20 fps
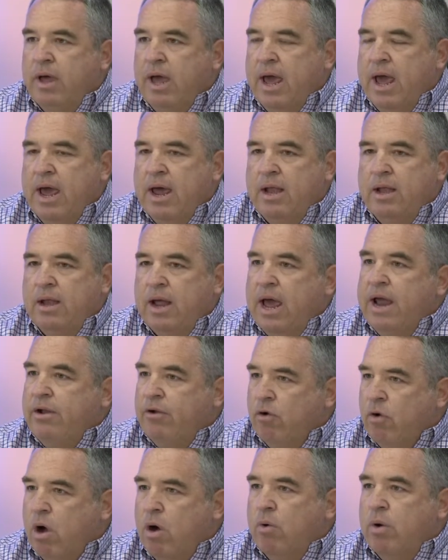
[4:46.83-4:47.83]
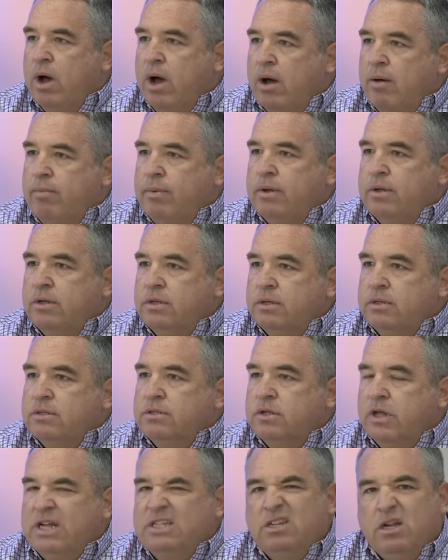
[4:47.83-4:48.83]
and grow up.
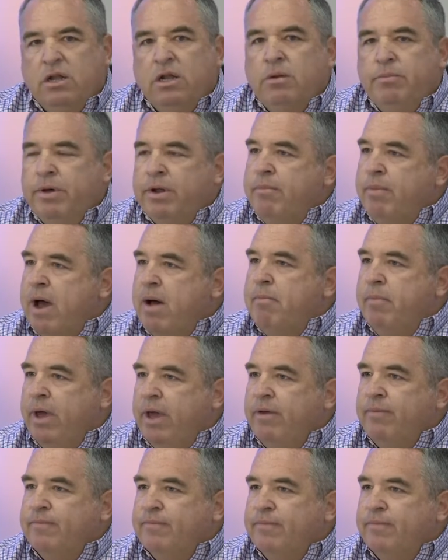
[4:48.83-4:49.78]
So that's a little bit about me.